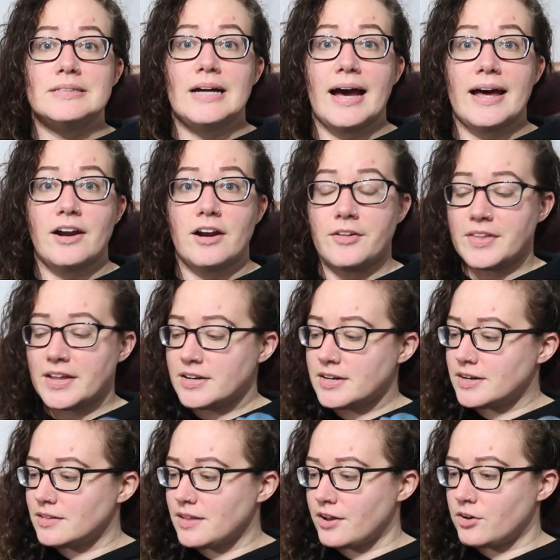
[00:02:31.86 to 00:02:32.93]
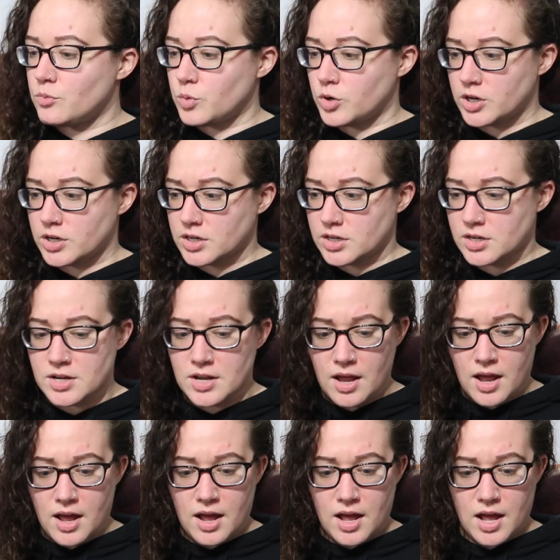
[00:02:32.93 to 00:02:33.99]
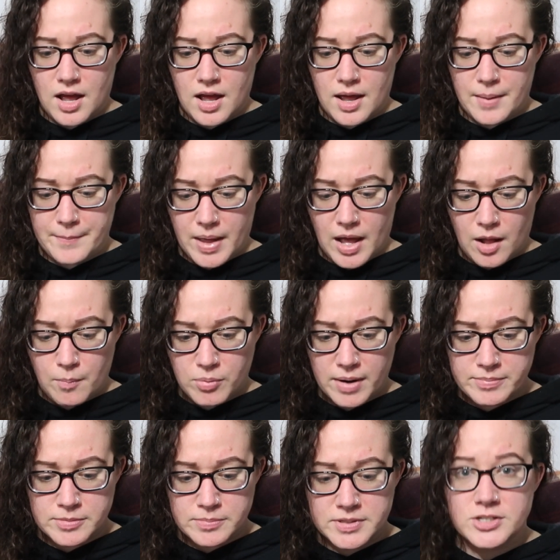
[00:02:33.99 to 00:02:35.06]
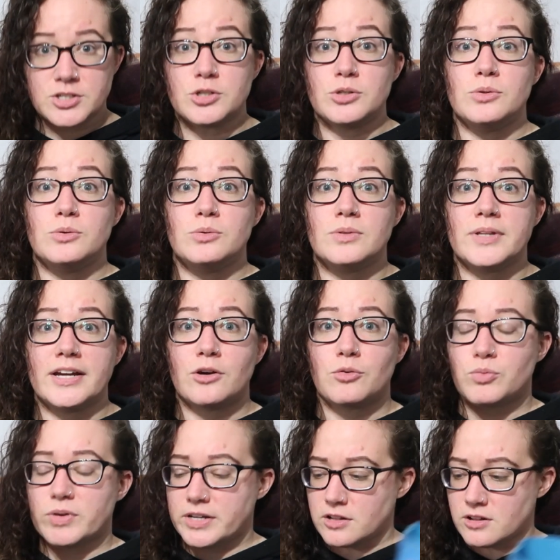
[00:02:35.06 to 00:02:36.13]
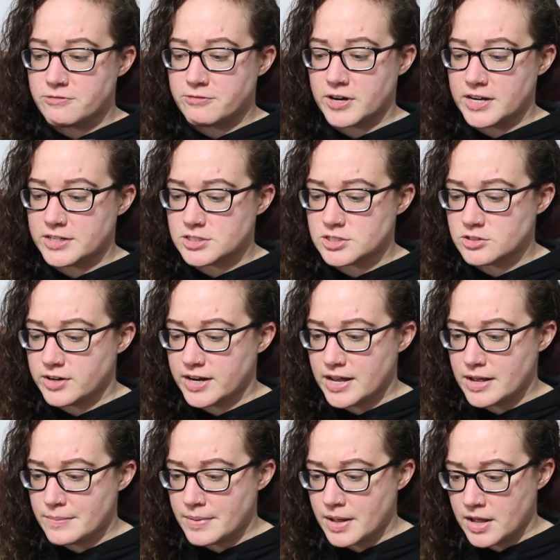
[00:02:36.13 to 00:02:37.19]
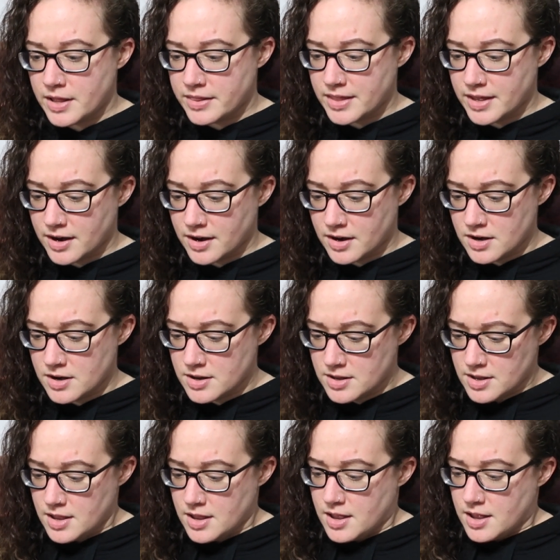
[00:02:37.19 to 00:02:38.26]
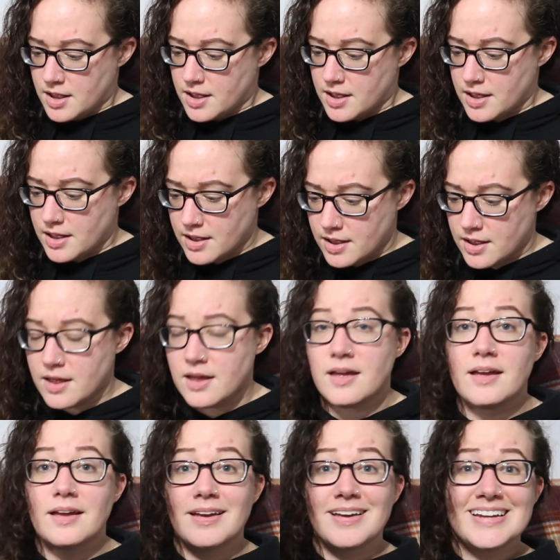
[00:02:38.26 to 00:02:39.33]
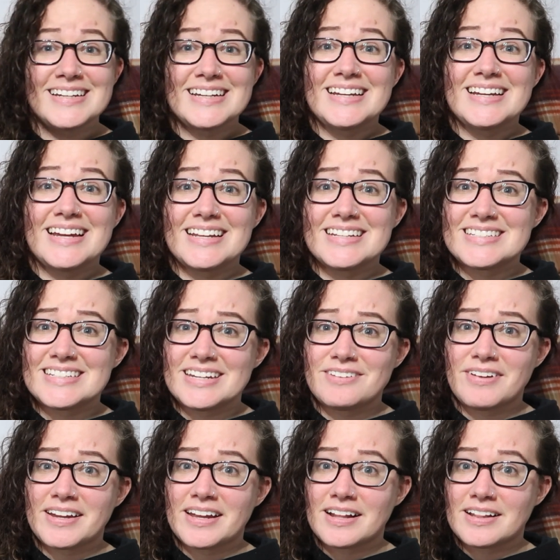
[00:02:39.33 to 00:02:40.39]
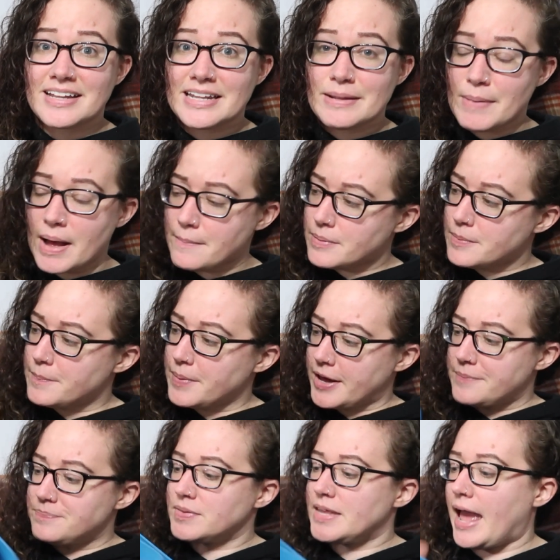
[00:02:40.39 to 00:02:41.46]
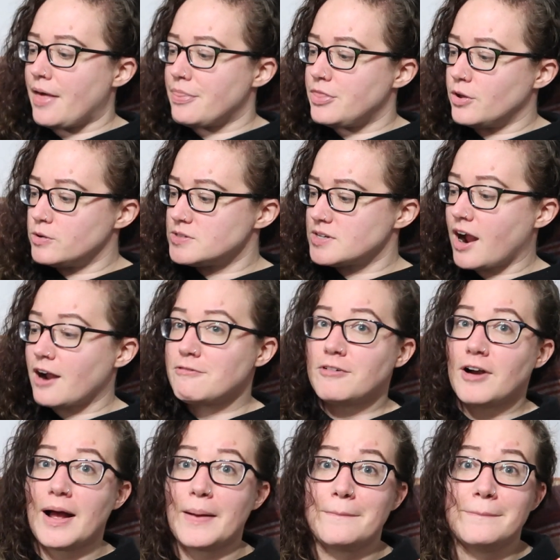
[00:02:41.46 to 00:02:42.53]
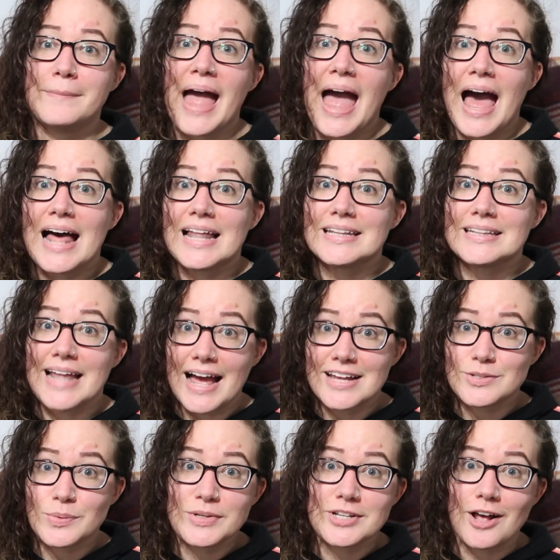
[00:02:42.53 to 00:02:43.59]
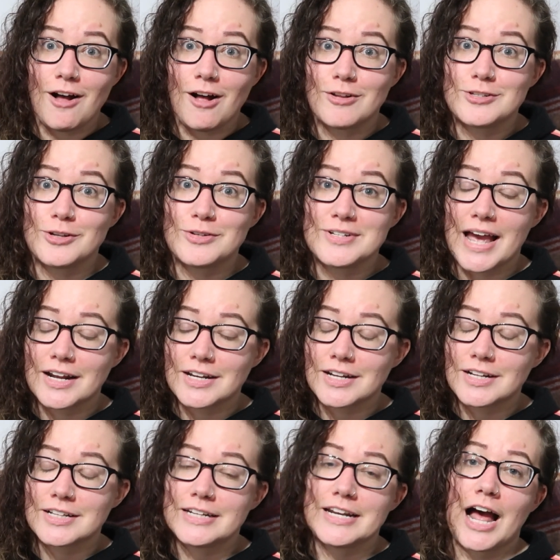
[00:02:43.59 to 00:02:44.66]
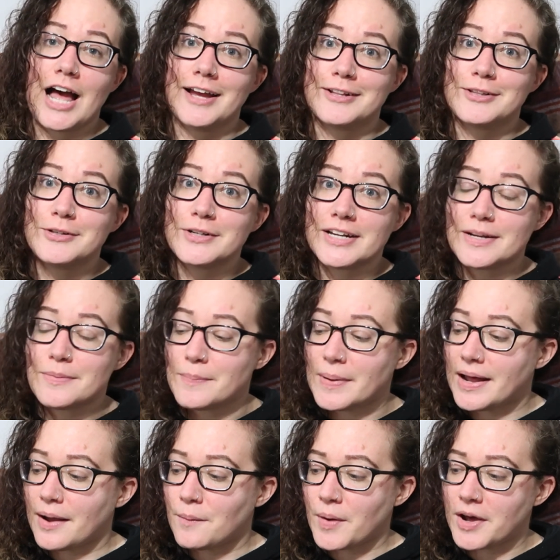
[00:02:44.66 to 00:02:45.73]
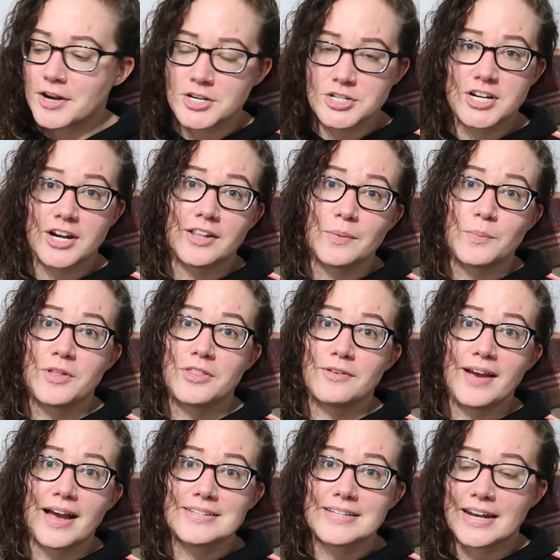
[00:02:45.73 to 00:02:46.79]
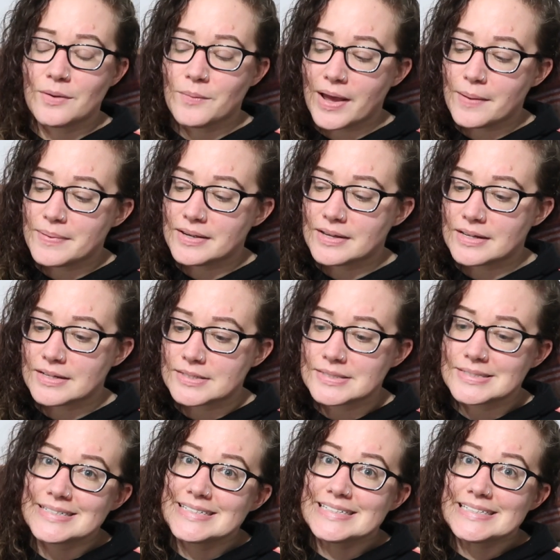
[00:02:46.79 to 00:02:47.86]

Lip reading: I don't know, they need a lot of work. I'll probably do like a reel for Instagram on there and see if I can clean them up. But yeah, those are from last week's haul, so technically not included, but I wanted to share them with you guys anyway because